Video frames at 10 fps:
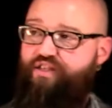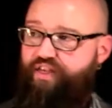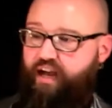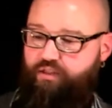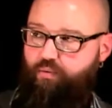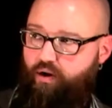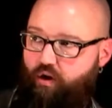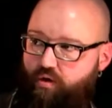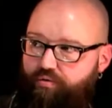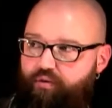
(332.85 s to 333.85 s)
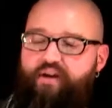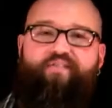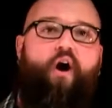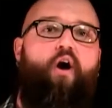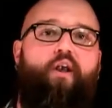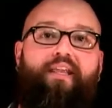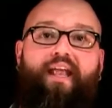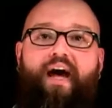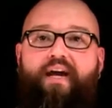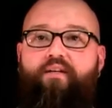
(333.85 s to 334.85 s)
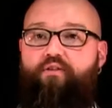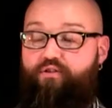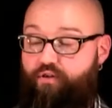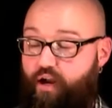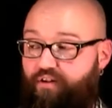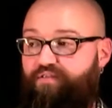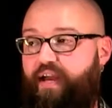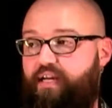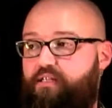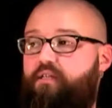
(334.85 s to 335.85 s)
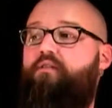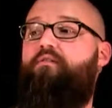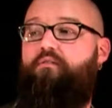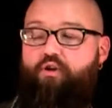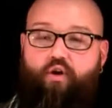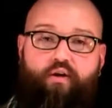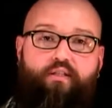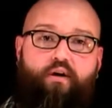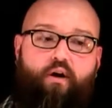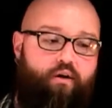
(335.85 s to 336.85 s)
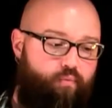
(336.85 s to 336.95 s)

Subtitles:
That's where all three of our line, or sorry, our phase currents are,